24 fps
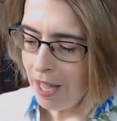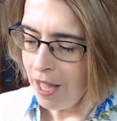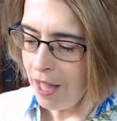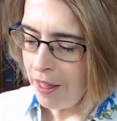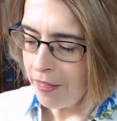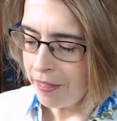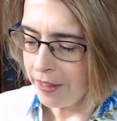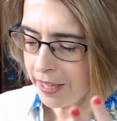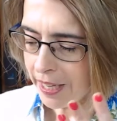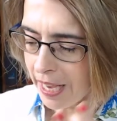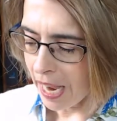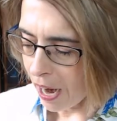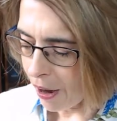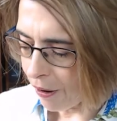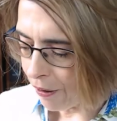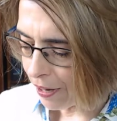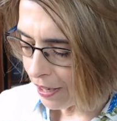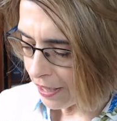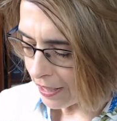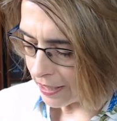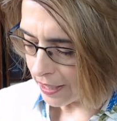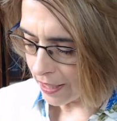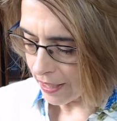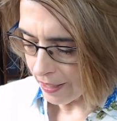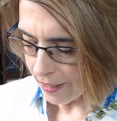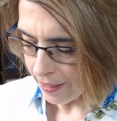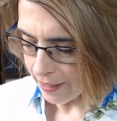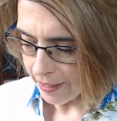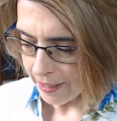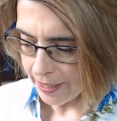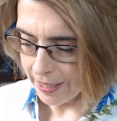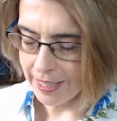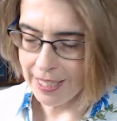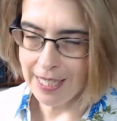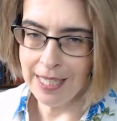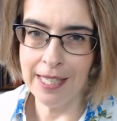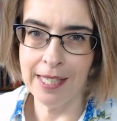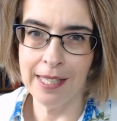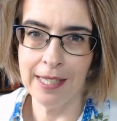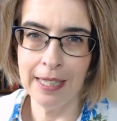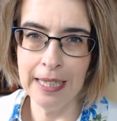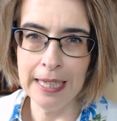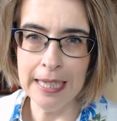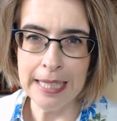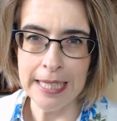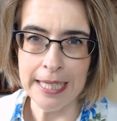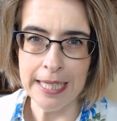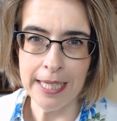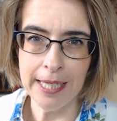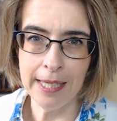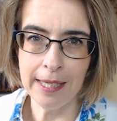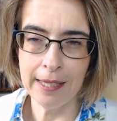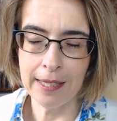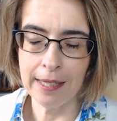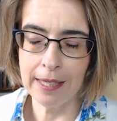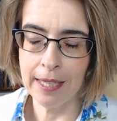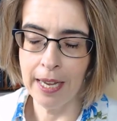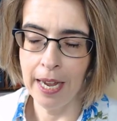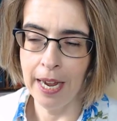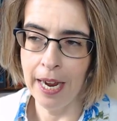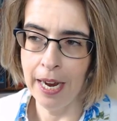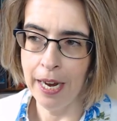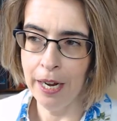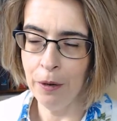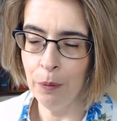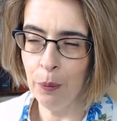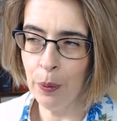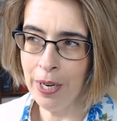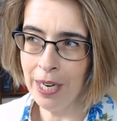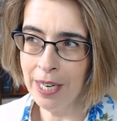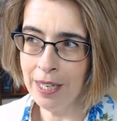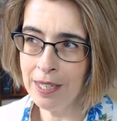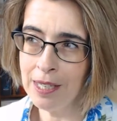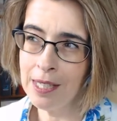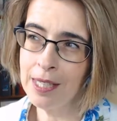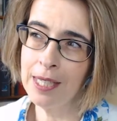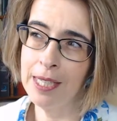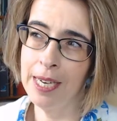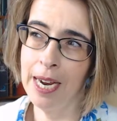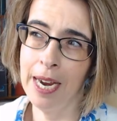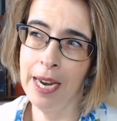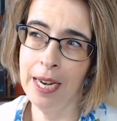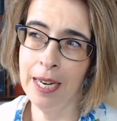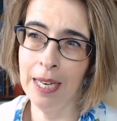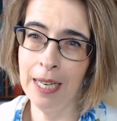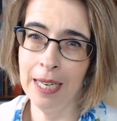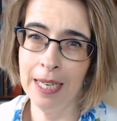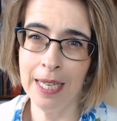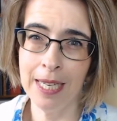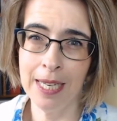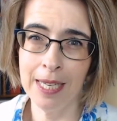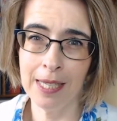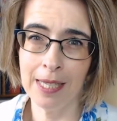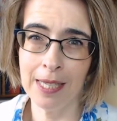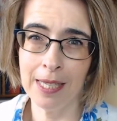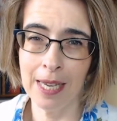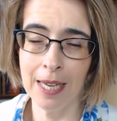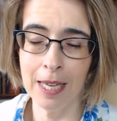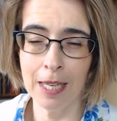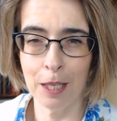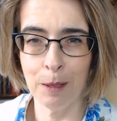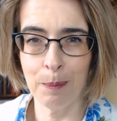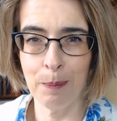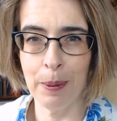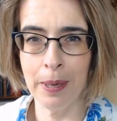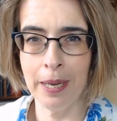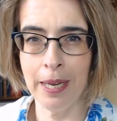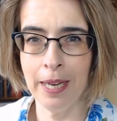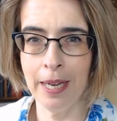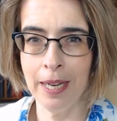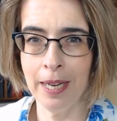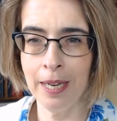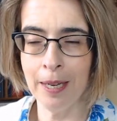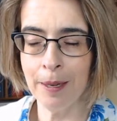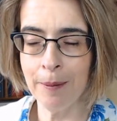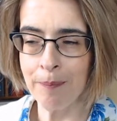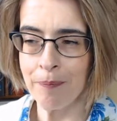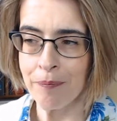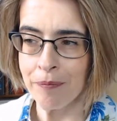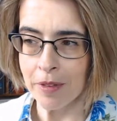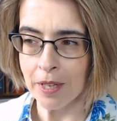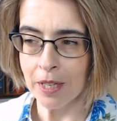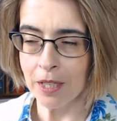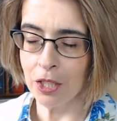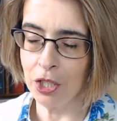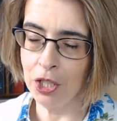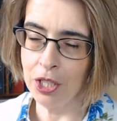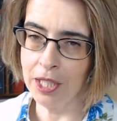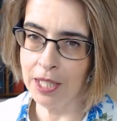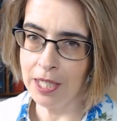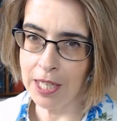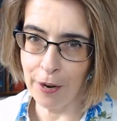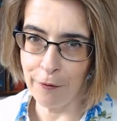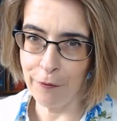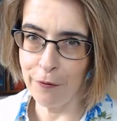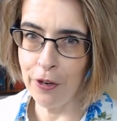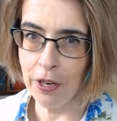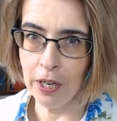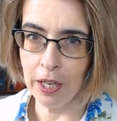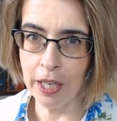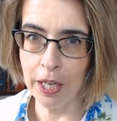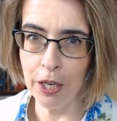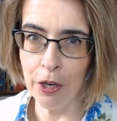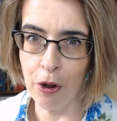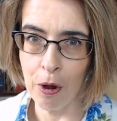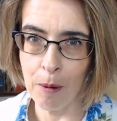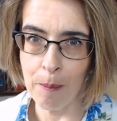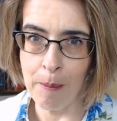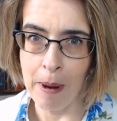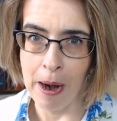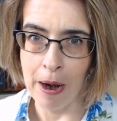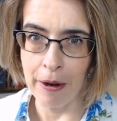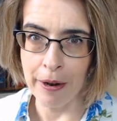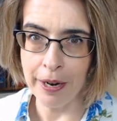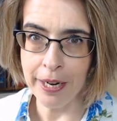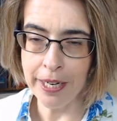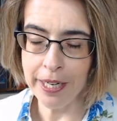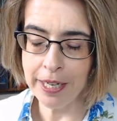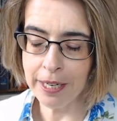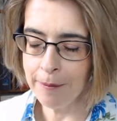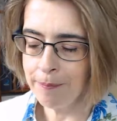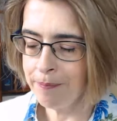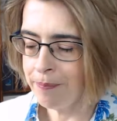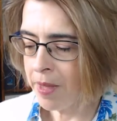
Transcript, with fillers: The character is Lise, and we understand Lise as being, she's definitely not married.